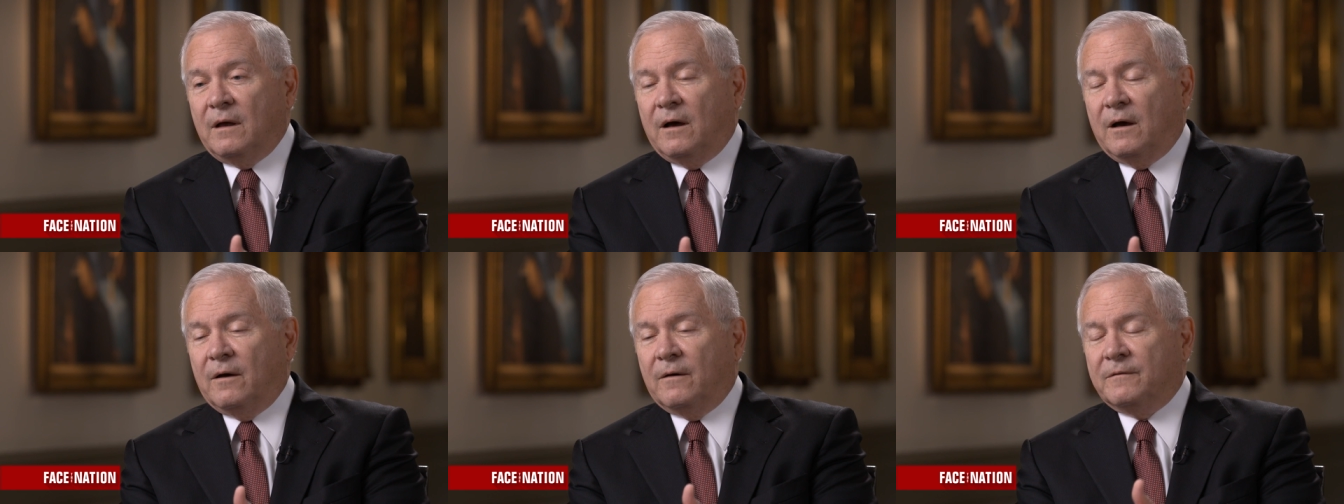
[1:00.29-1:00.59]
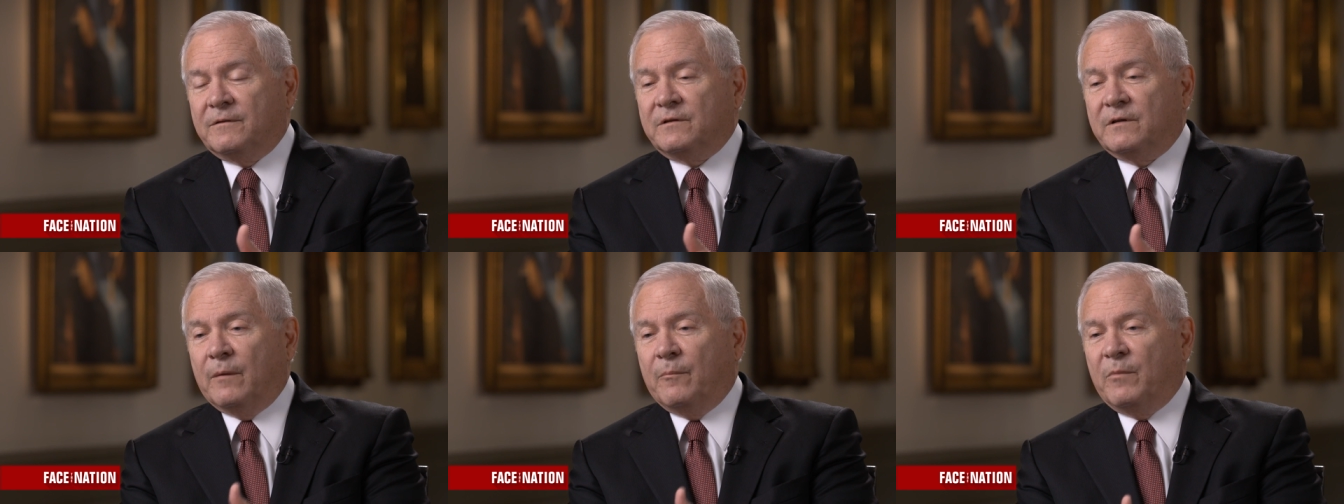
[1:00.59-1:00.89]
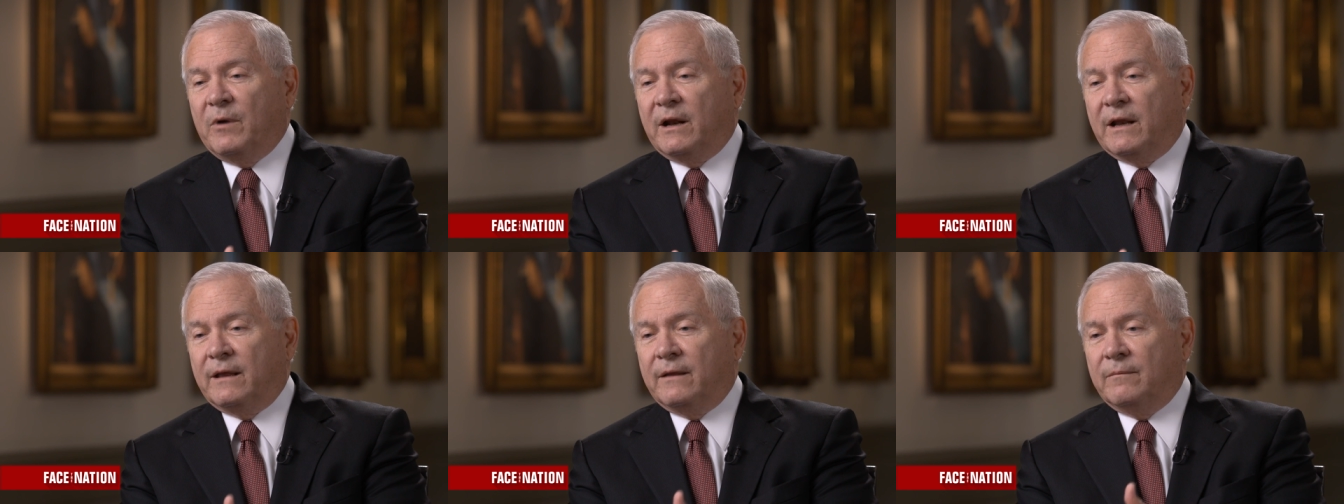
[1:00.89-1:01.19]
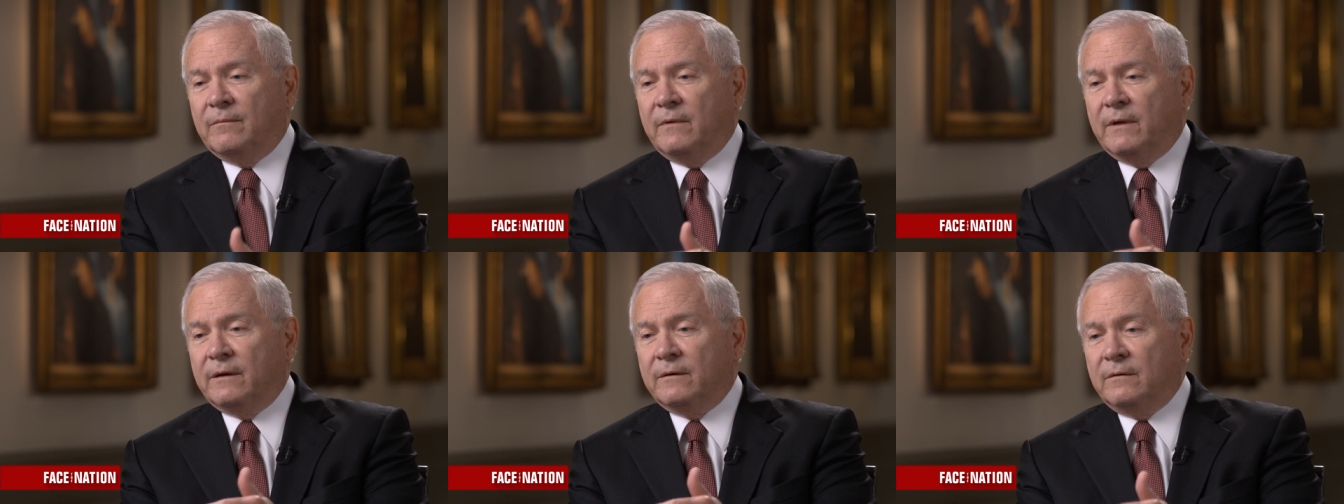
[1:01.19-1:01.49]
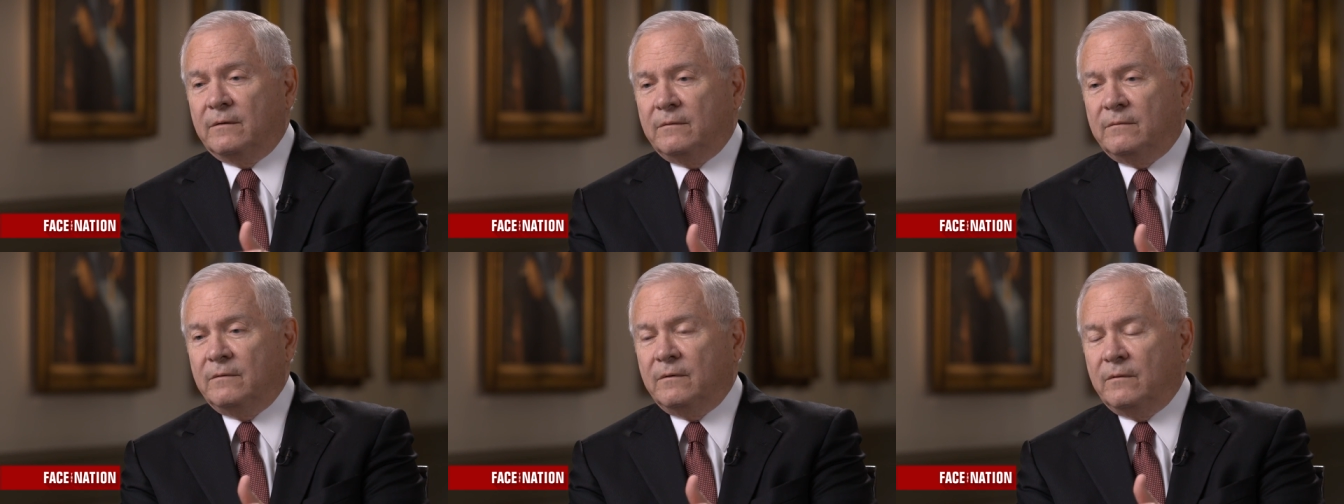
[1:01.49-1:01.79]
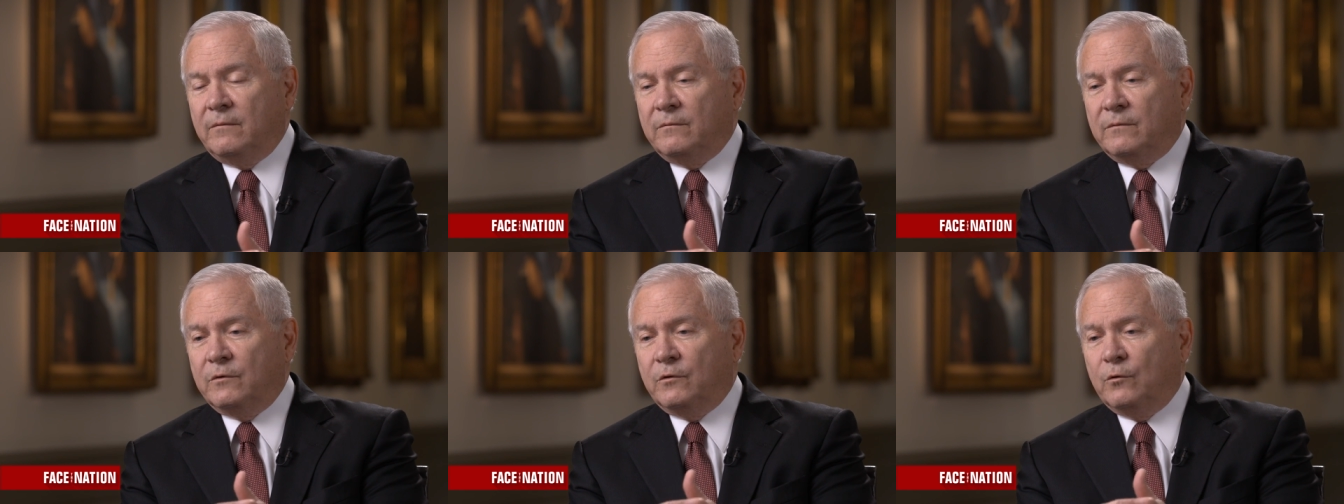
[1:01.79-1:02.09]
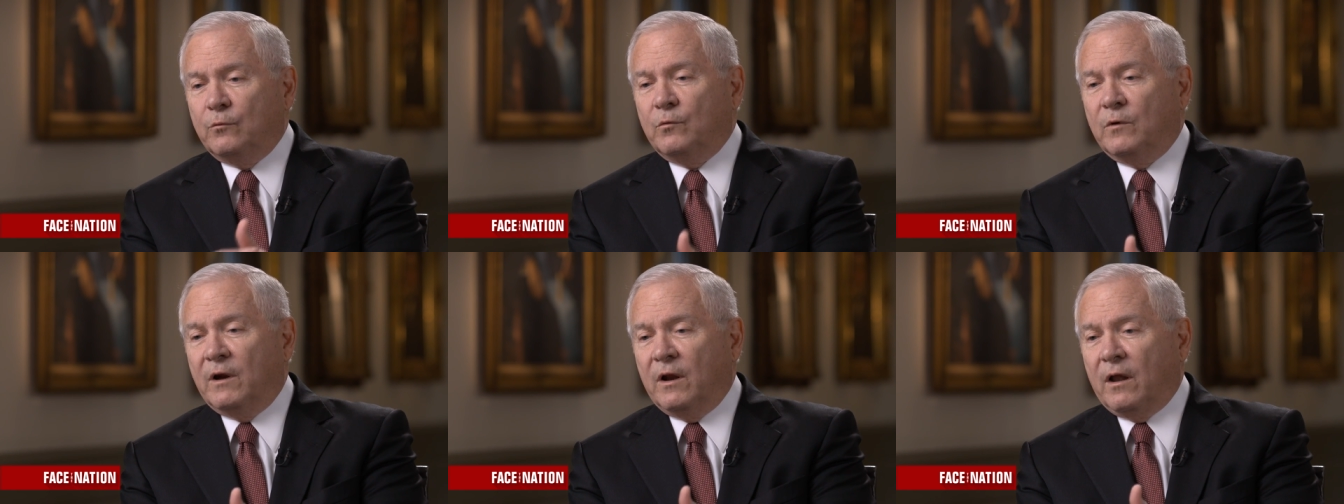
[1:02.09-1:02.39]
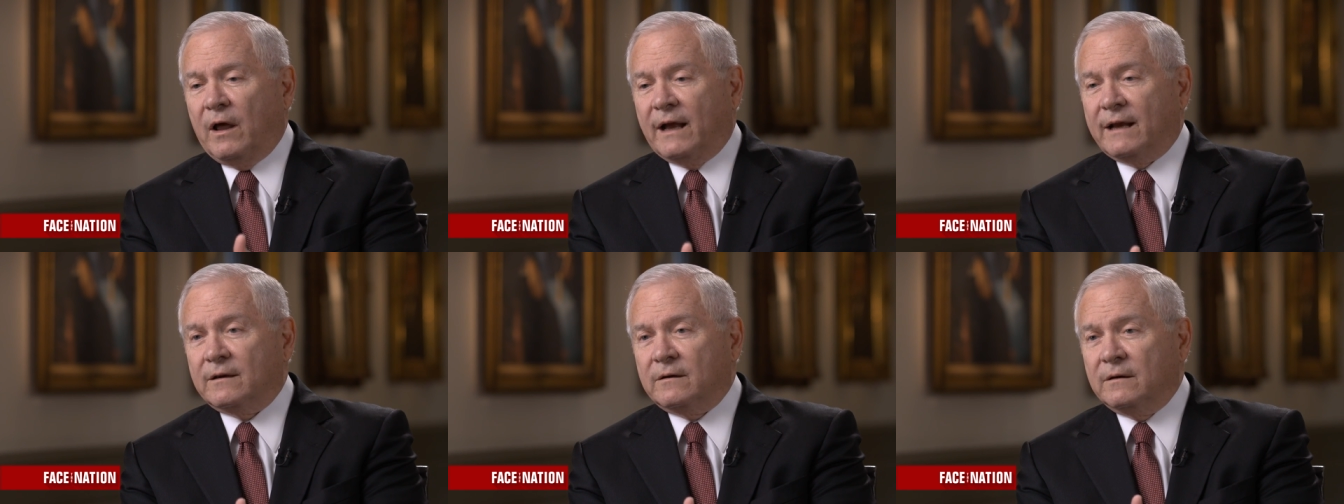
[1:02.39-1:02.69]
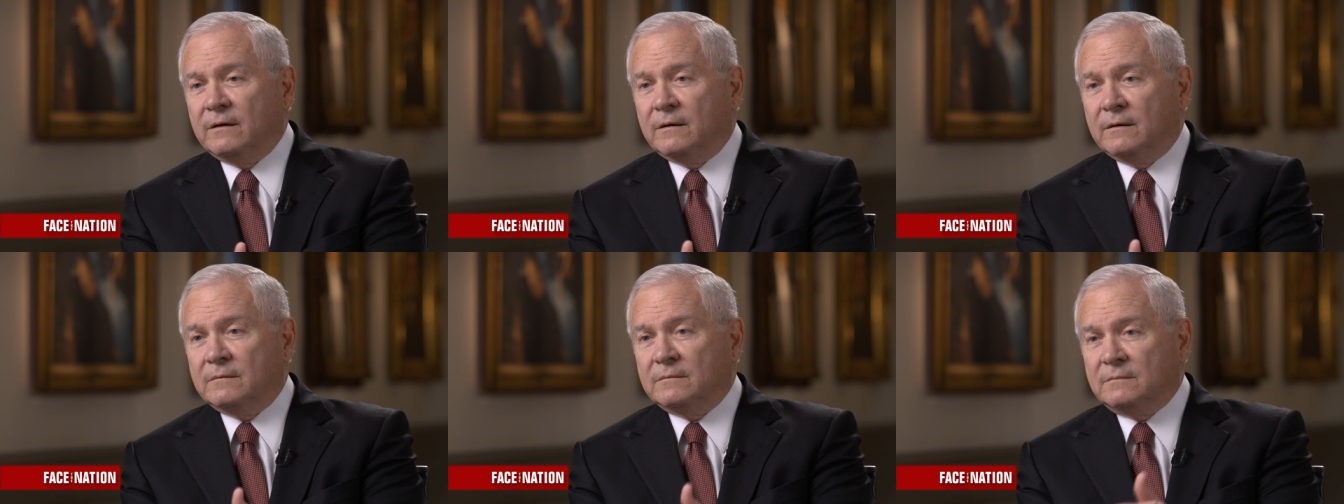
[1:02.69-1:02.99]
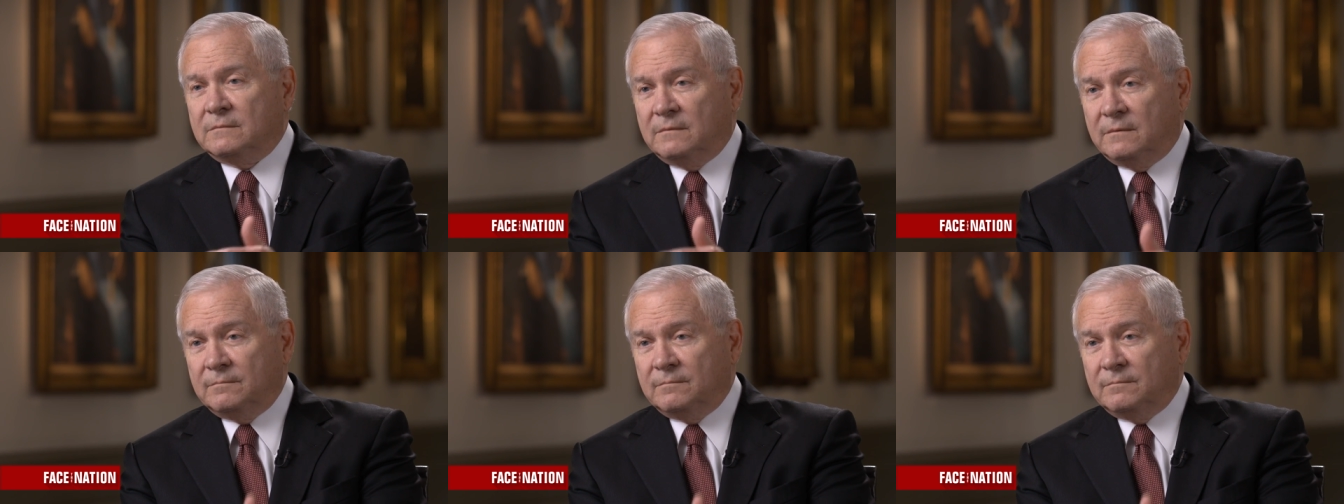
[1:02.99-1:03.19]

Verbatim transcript: of somebody that you would like to